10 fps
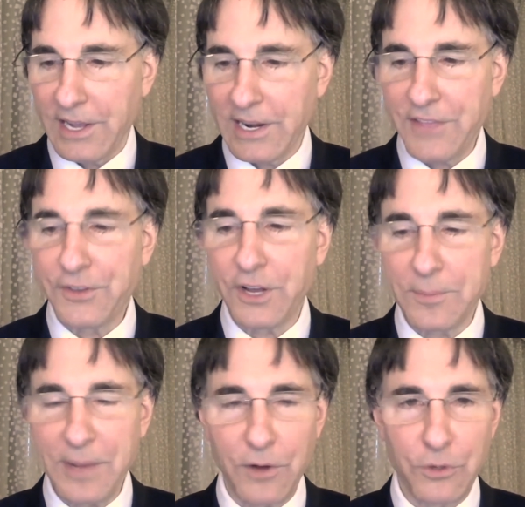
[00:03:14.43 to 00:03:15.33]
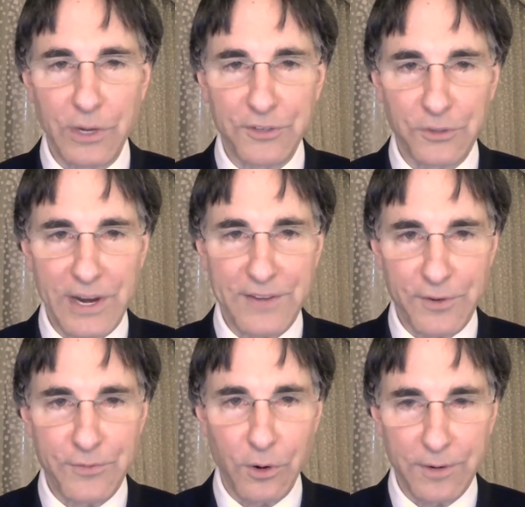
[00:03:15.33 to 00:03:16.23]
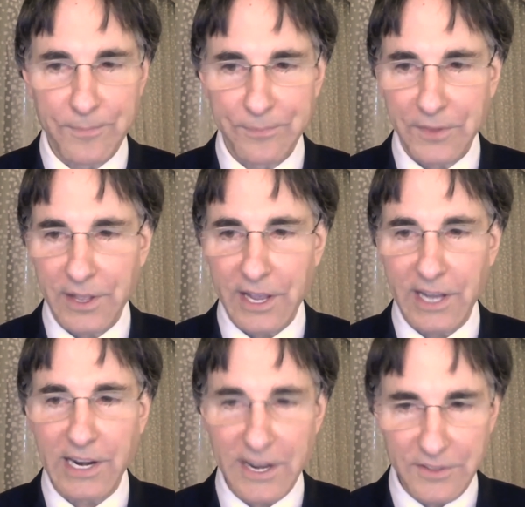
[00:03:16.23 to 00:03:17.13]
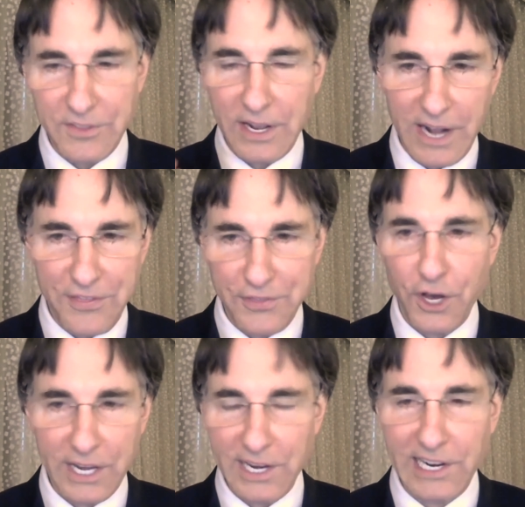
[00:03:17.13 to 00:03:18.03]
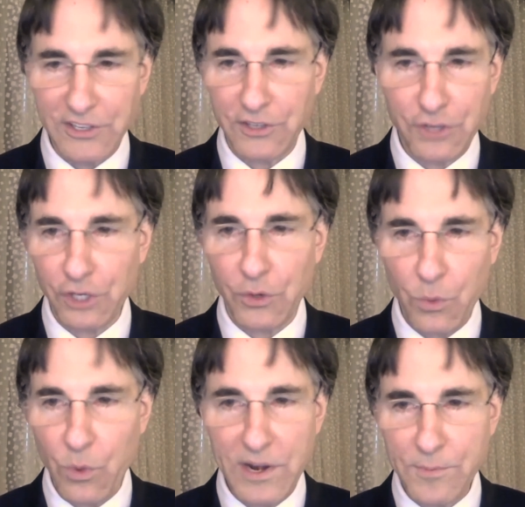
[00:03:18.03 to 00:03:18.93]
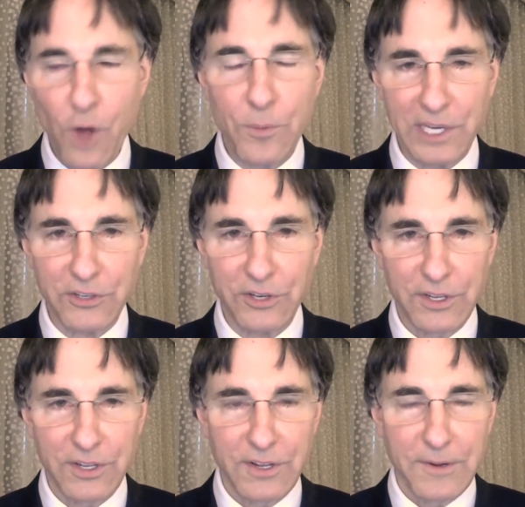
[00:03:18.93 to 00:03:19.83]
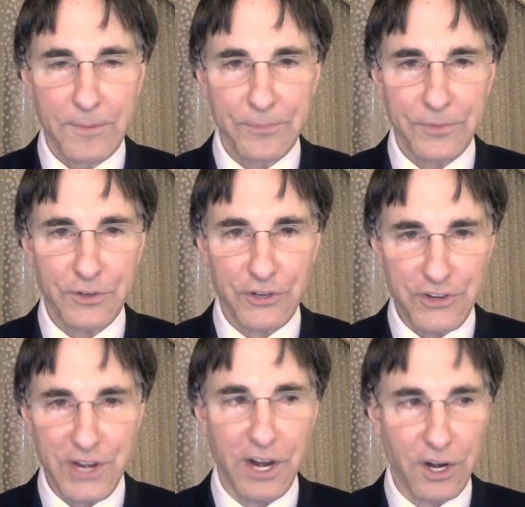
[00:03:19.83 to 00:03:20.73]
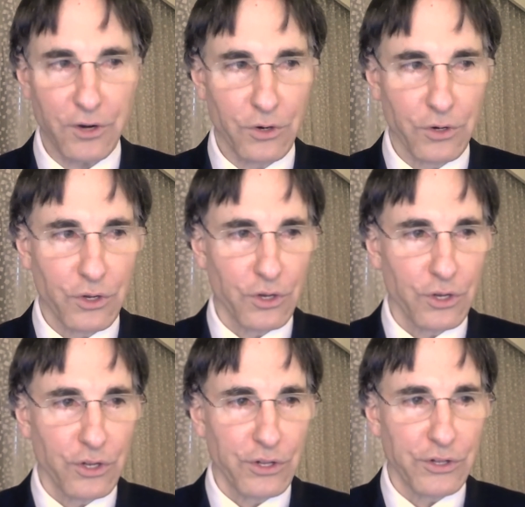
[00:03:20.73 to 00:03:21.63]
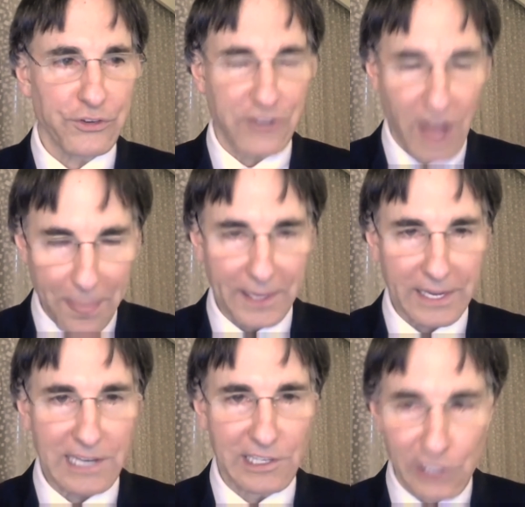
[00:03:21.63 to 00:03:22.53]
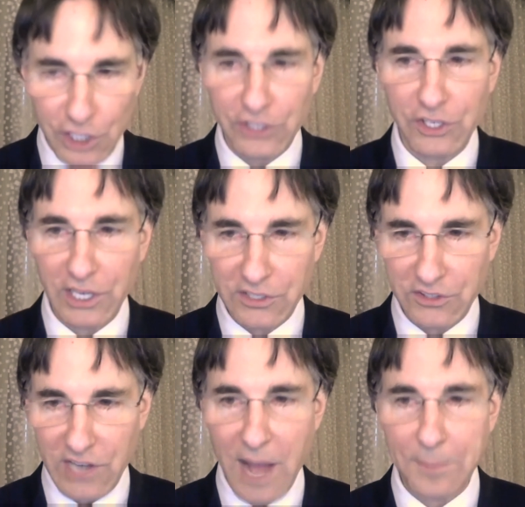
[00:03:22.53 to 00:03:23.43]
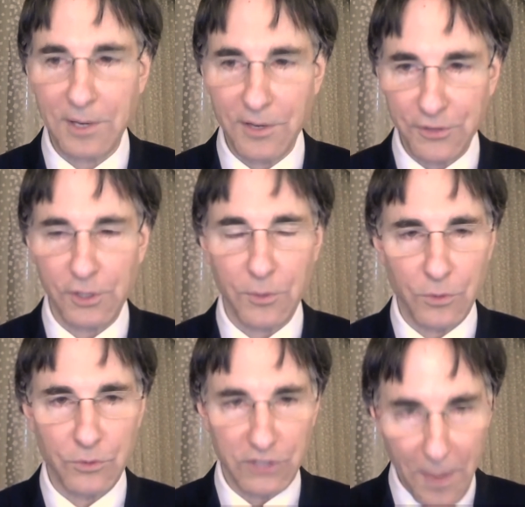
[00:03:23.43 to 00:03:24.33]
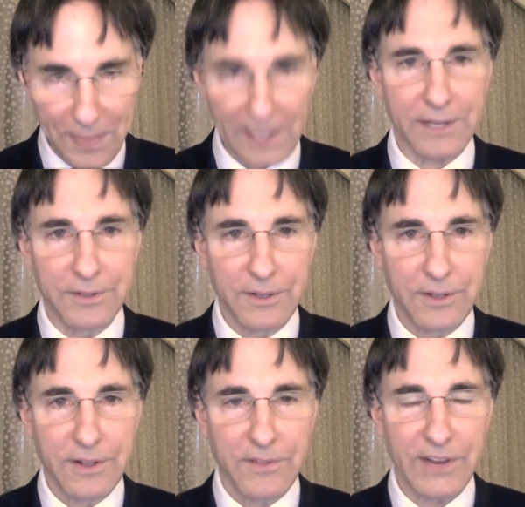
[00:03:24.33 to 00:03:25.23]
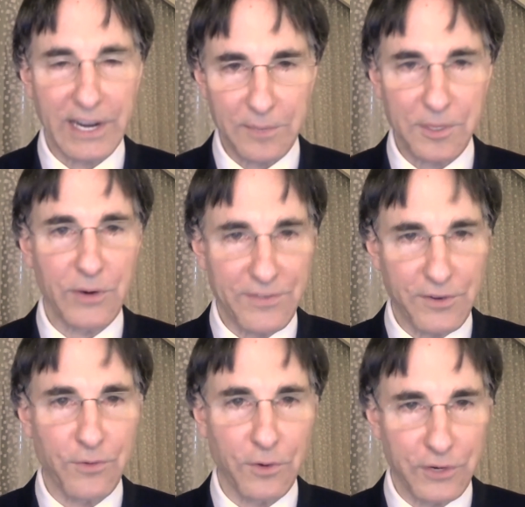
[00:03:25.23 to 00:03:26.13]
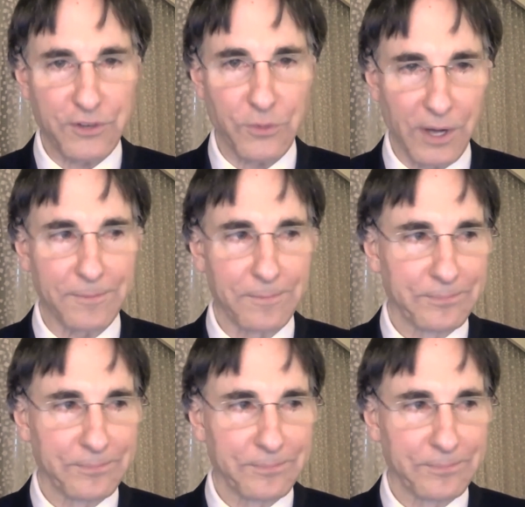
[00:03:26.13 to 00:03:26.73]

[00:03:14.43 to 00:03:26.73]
and I thought about who I was grateful for. And I just took one moment to share something. I looked and stopped and think of something that I could be grateful for each one.